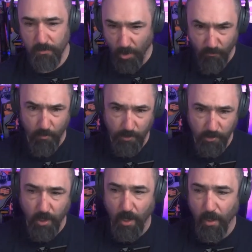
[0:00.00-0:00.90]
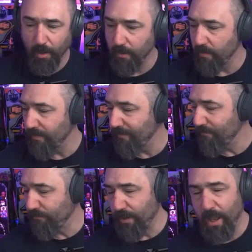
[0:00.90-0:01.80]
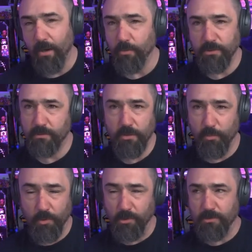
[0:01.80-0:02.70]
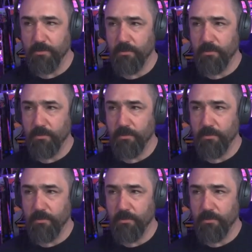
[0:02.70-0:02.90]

government care, and it was the worst.